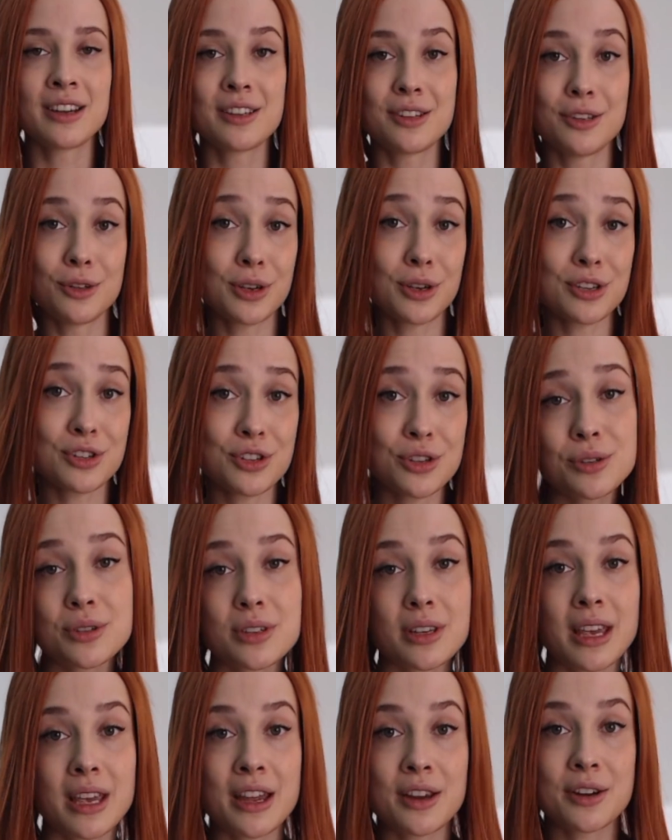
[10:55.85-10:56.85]
You can choose to
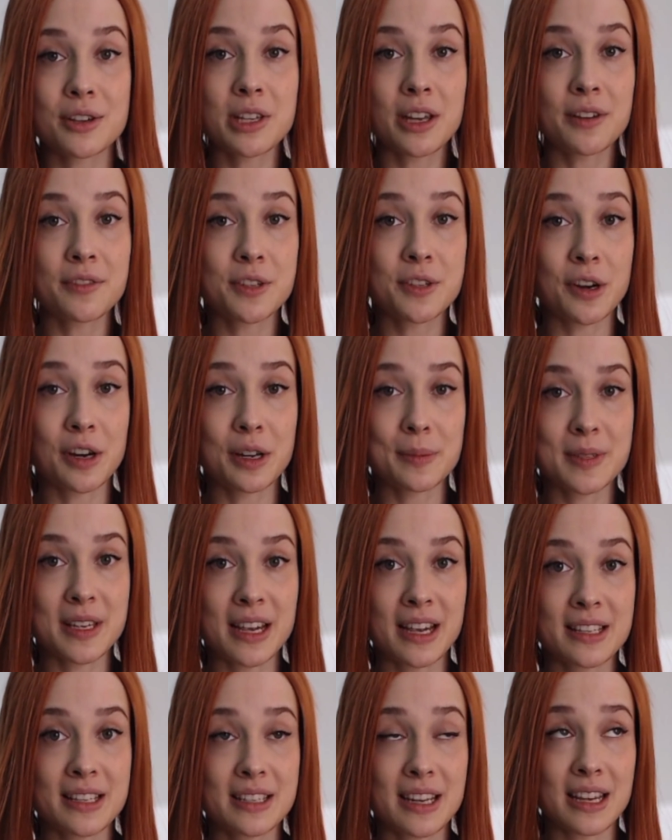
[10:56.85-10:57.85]
get yourself
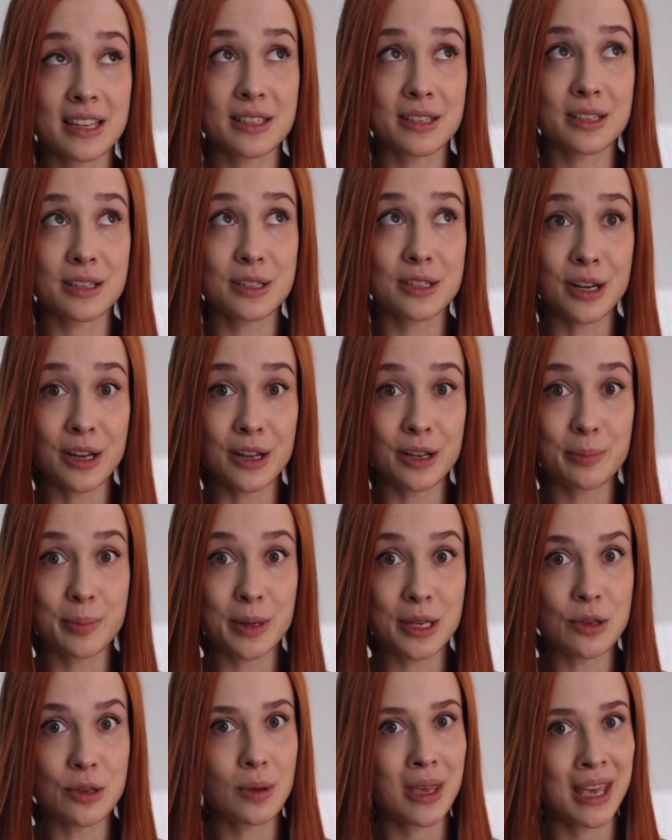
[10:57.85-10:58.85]
circumcised as an adult, but
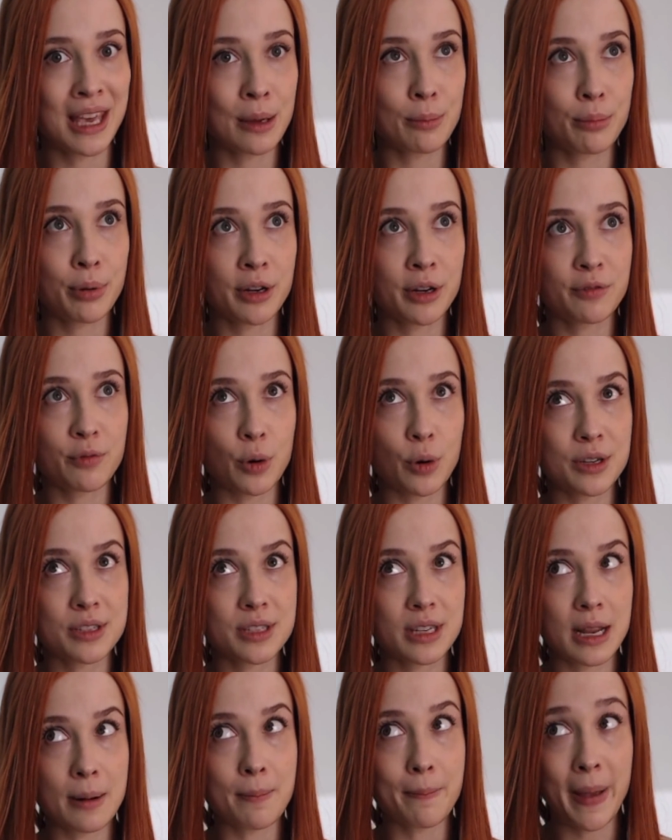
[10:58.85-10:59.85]
you can't put
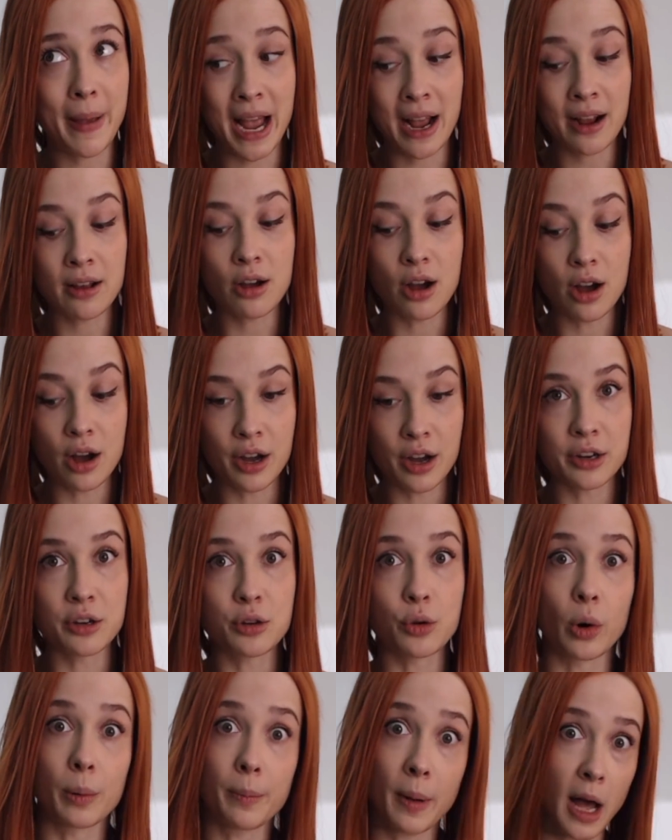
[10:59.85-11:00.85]
foreskin back on
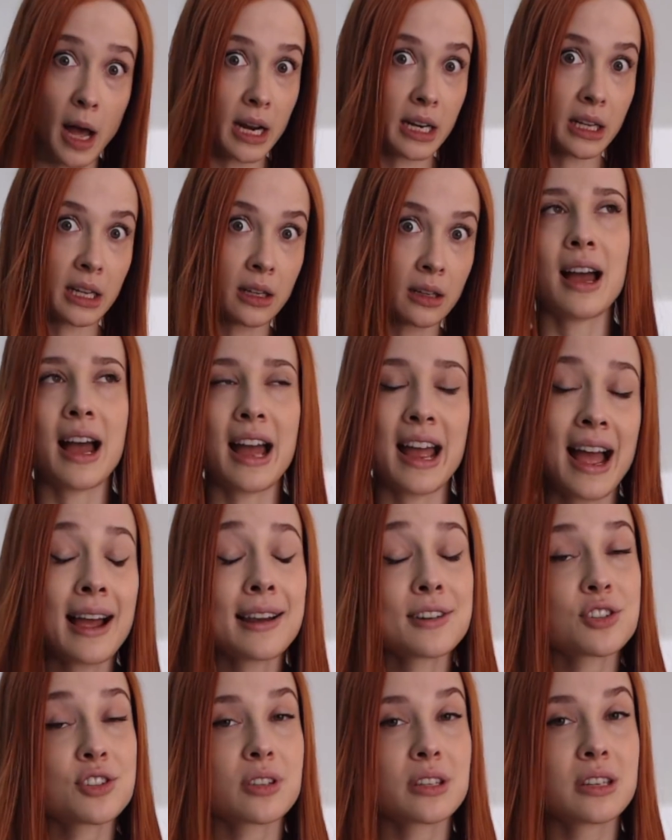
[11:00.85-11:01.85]
your body. I
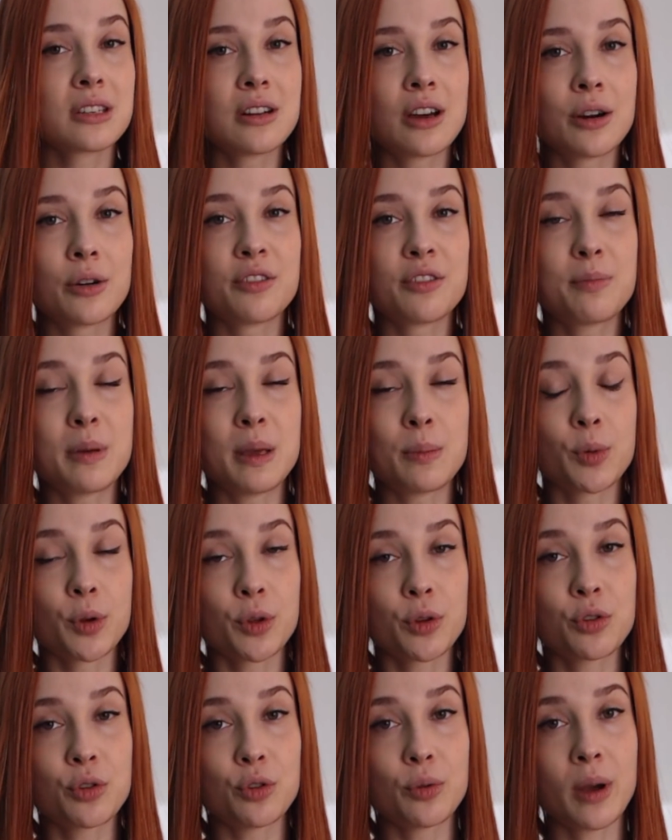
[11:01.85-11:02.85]
actually know of people who